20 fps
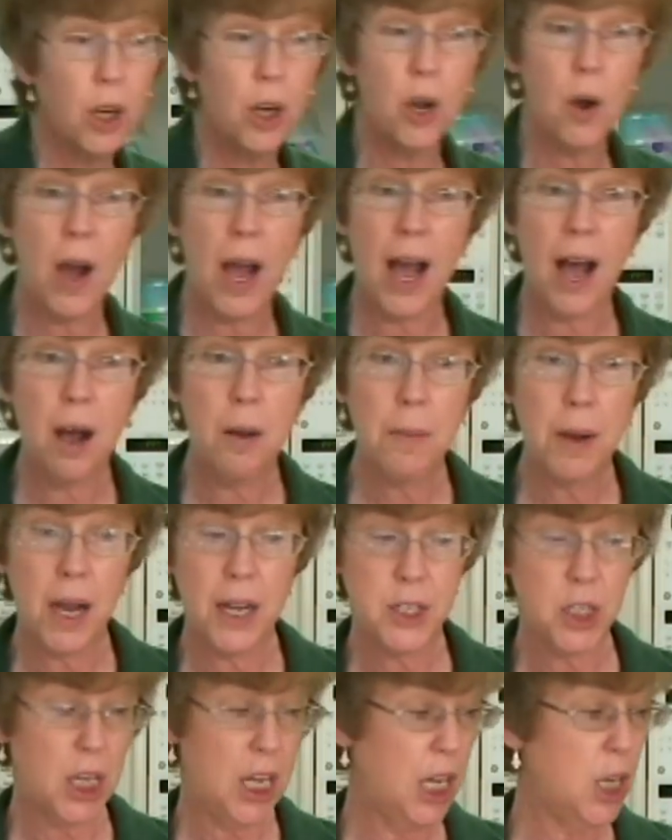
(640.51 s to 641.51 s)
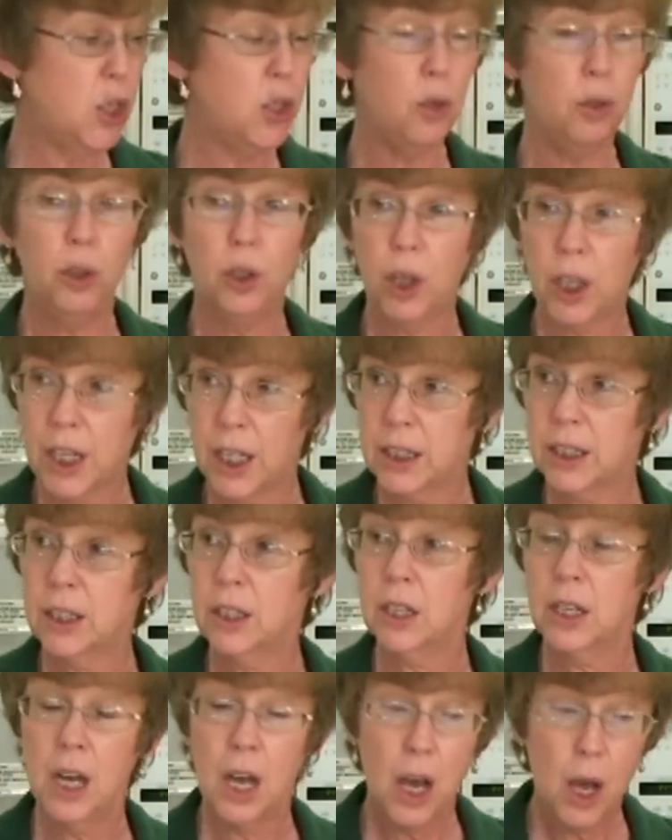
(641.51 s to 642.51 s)
going to know how much is you look at
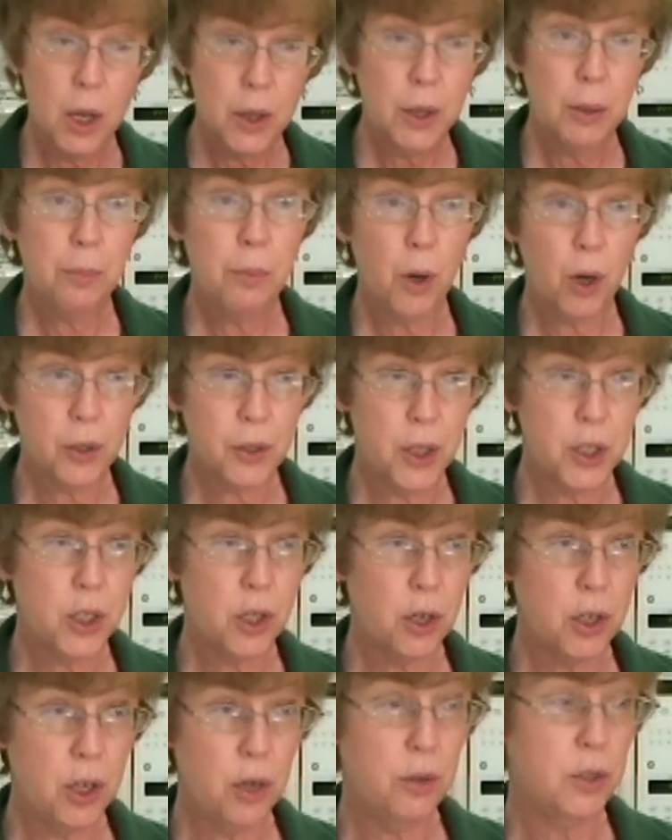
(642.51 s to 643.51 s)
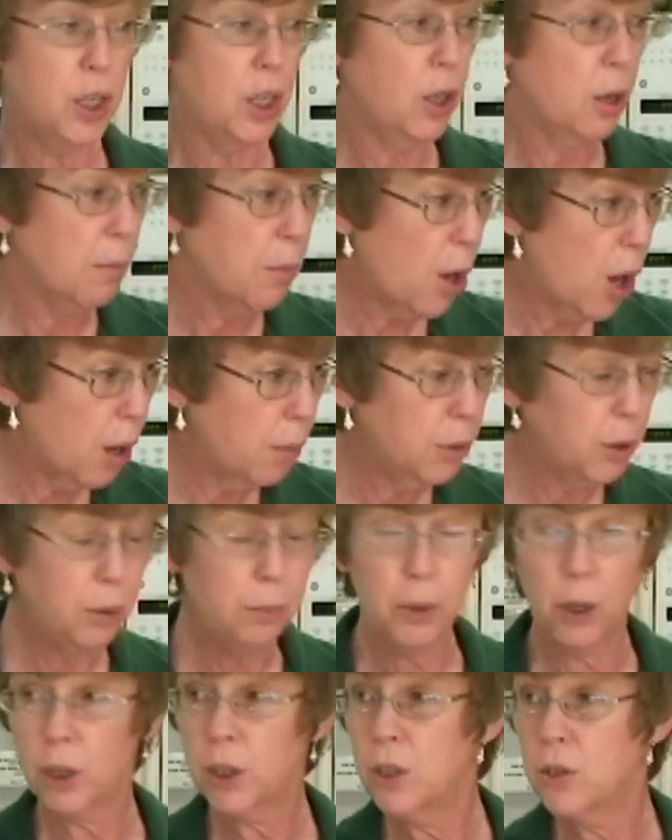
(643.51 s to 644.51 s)
the, the book that you're using, your ball blue
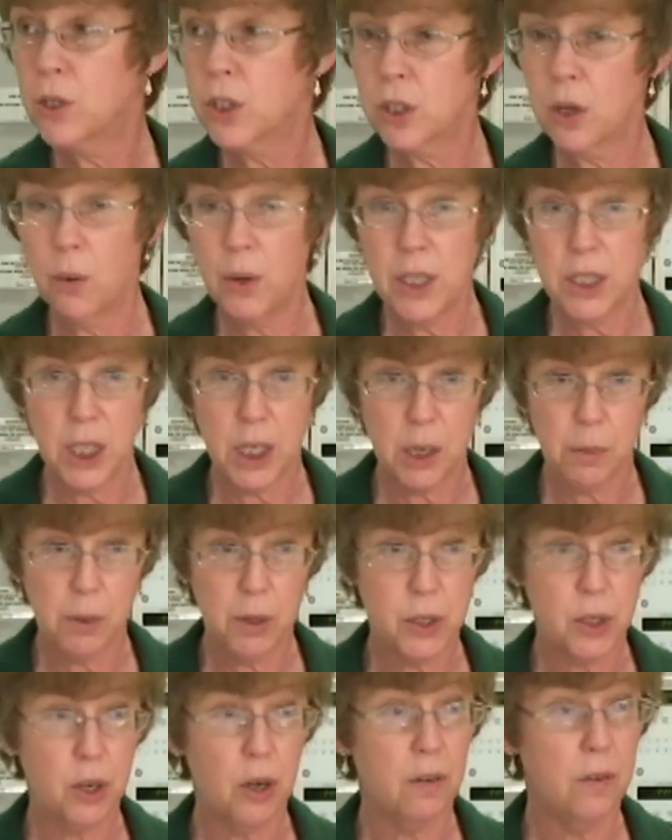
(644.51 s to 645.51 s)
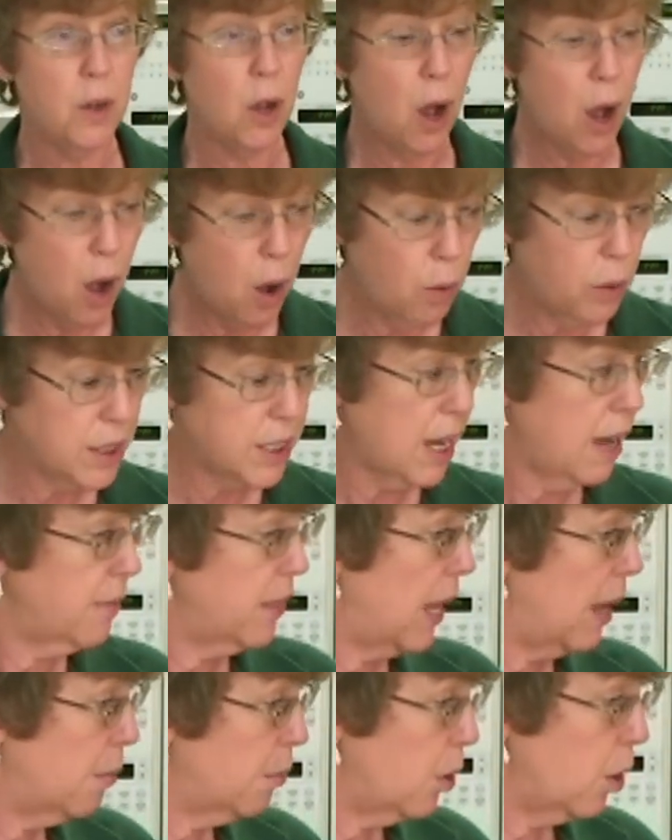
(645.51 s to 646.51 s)
book. You're so easy to preserve. You always
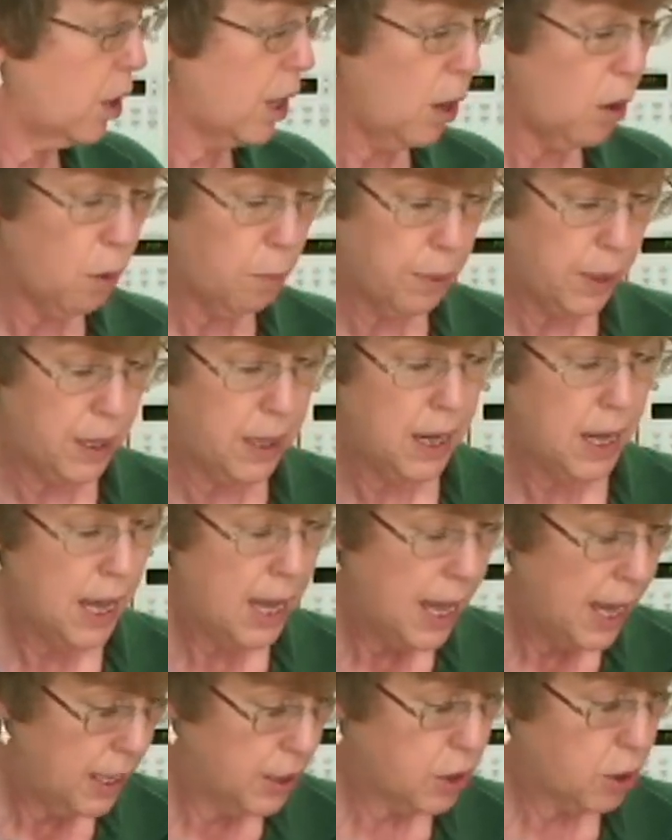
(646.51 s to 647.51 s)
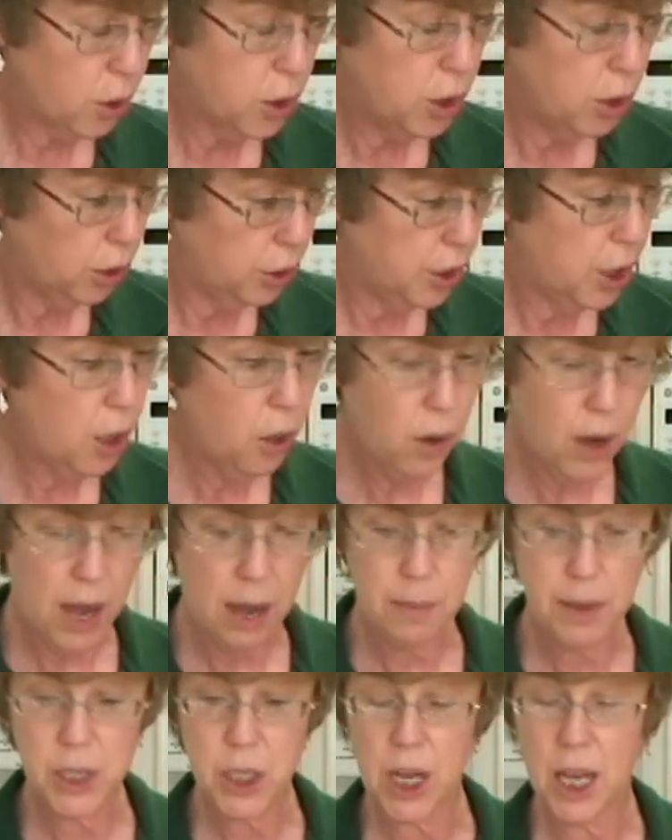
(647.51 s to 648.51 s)
have that book open, so you'll know
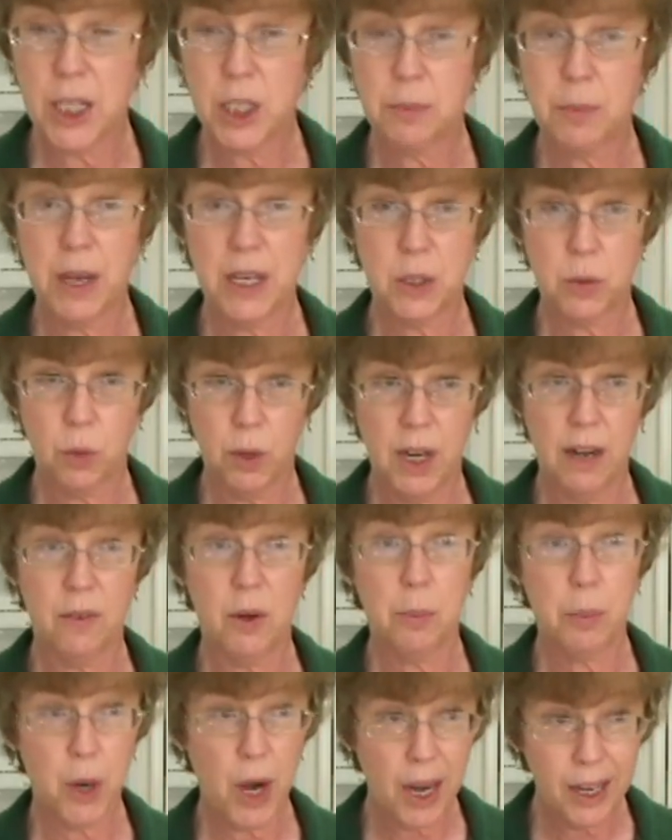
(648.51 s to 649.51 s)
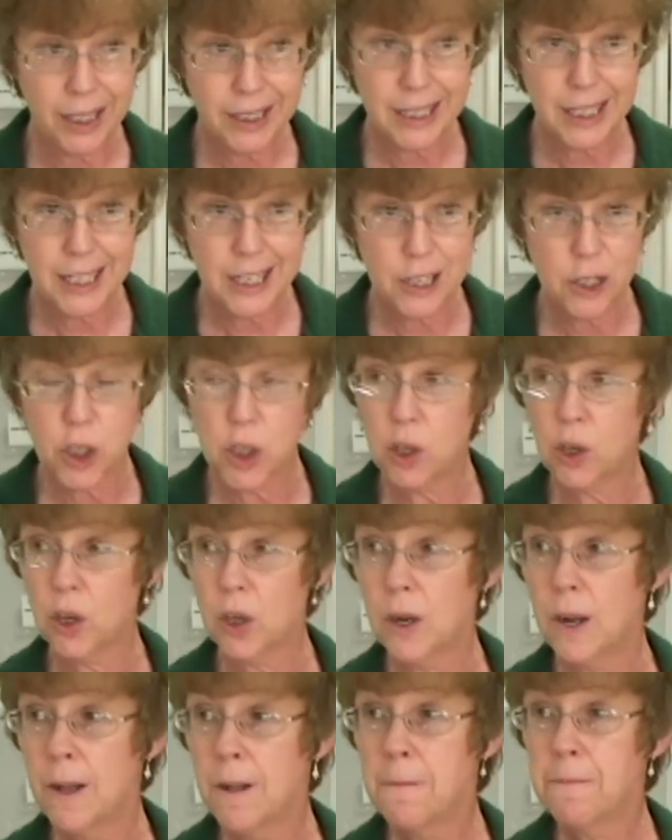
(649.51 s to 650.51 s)
how much headspace whatever product it is
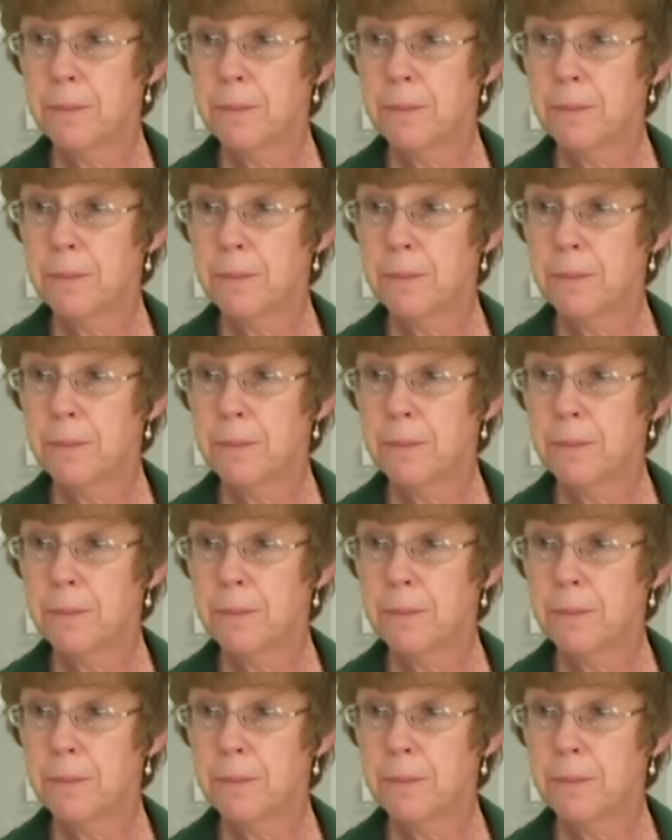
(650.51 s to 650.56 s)
you're